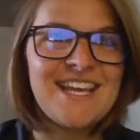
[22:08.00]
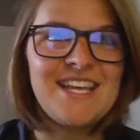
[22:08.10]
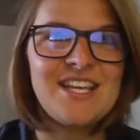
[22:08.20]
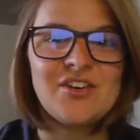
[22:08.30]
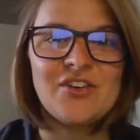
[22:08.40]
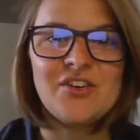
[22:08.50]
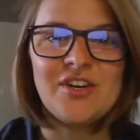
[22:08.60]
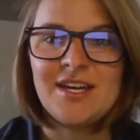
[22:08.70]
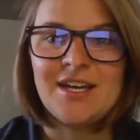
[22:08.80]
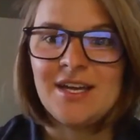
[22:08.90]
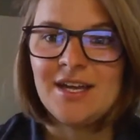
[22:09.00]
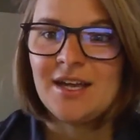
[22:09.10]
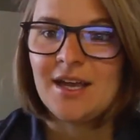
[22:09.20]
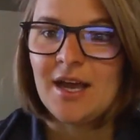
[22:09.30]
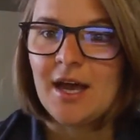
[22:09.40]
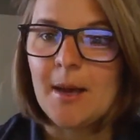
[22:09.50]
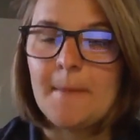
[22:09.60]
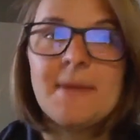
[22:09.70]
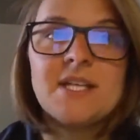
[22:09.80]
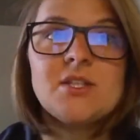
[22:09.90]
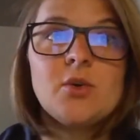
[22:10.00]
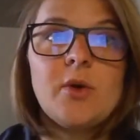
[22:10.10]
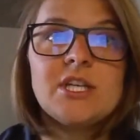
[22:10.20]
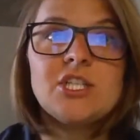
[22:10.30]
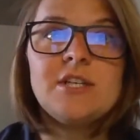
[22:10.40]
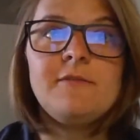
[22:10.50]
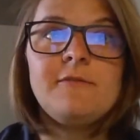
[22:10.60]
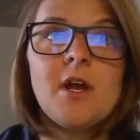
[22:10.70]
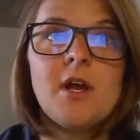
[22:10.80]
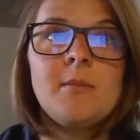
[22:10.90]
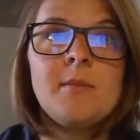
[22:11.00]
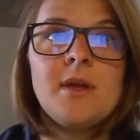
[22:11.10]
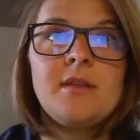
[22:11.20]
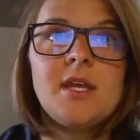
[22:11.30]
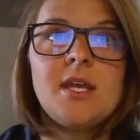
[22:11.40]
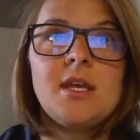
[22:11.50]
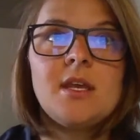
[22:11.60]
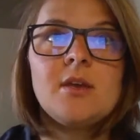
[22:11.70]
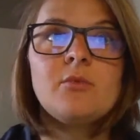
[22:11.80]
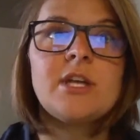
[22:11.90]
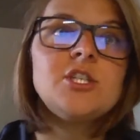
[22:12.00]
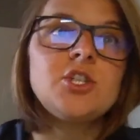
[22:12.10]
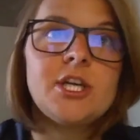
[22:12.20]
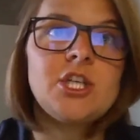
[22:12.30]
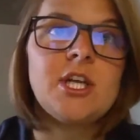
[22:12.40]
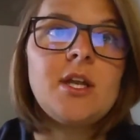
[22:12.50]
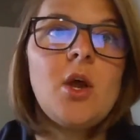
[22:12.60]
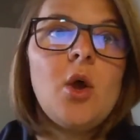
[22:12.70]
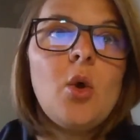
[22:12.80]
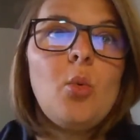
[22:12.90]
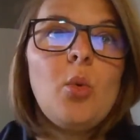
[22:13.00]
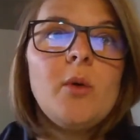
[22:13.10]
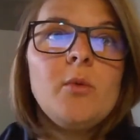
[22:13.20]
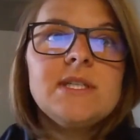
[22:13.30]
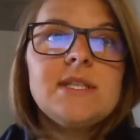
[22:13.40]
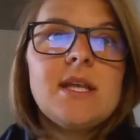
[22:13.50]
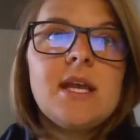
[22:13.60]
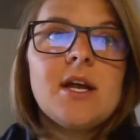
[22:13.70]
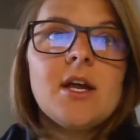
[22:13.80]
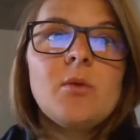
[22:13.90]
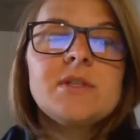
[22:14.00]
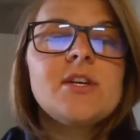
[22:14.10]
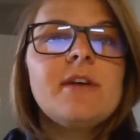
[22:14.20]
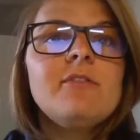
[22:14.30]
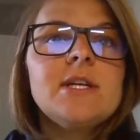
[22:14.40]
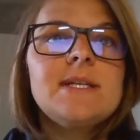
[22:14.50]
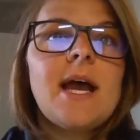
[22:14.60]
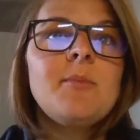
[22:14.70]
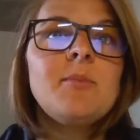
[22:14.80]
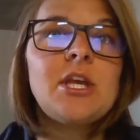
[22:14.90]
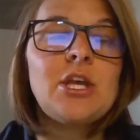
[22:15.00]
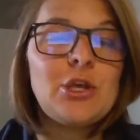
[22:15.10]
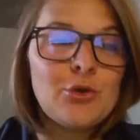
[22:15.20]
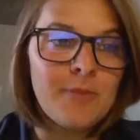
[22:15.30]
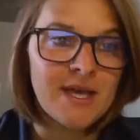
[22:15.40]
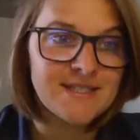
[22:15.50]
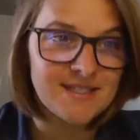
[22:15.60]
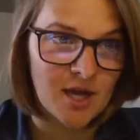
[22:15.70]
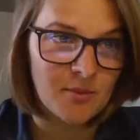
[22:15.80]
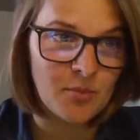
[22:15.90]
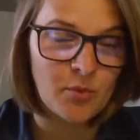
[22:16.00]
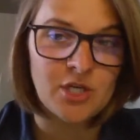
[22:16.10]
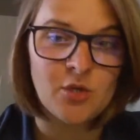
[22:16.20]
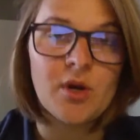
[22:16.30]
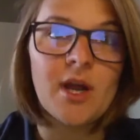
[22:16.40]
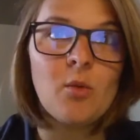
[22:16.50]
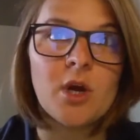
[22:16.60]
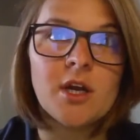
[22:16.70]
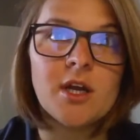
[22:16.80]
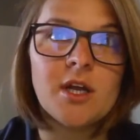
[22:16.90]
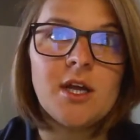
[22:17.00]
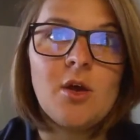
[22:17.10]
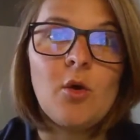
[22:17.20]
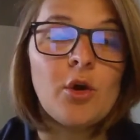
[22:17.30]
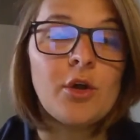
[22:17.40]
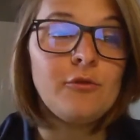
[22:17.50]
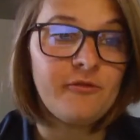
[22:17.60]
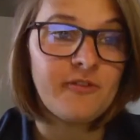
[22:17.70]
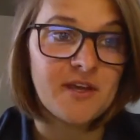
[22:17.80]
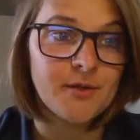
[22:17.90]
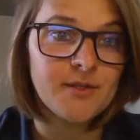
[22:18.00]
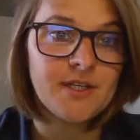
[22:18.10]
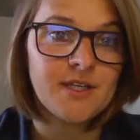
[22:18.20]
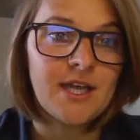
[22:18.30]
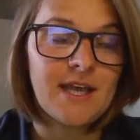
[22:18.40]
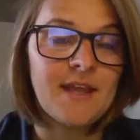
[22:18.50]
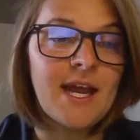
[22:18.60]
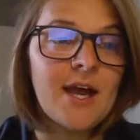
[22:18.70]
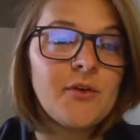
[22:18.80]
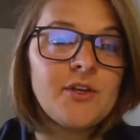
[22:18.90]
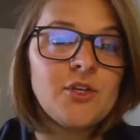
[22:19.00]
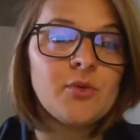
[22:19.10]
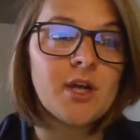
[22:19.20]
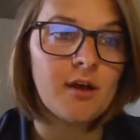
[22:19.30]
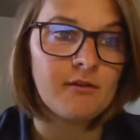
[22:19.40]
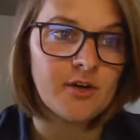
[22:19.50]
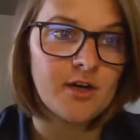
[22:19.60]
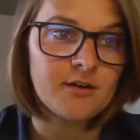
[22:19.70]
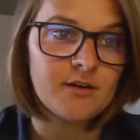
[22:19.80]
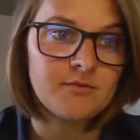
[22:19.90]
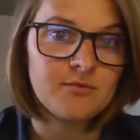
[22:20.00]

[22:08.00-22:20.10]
thank you. So question from the registration. Was there ever a time that you messed up when you were at work or you failed? And then how did you recover?